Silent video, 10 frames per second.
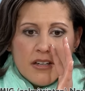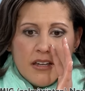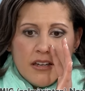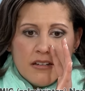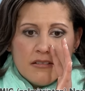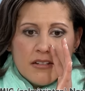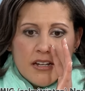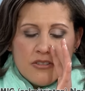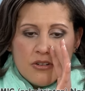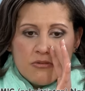And I
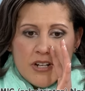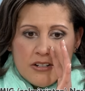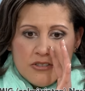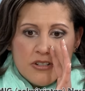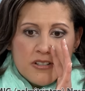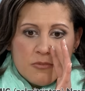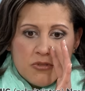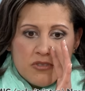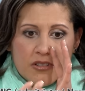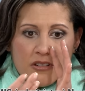know, doctor, you're not
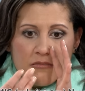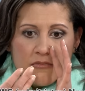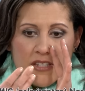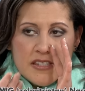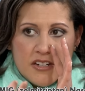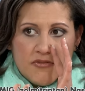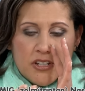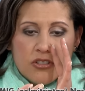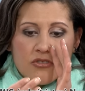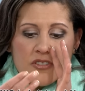supposed to sniff
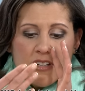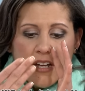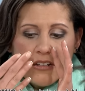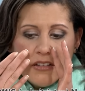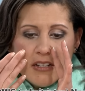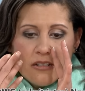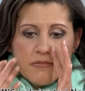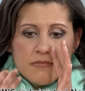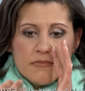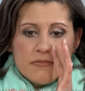it. You just kind of let it
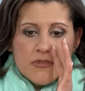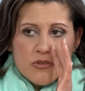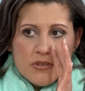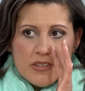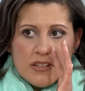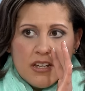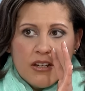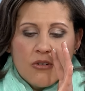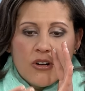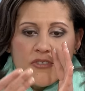do its
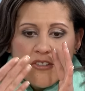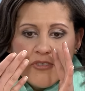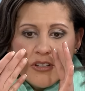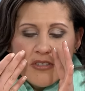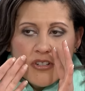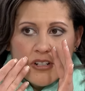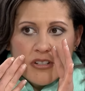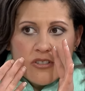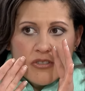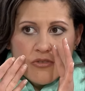thing. Or if I feel it starting
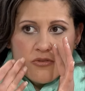to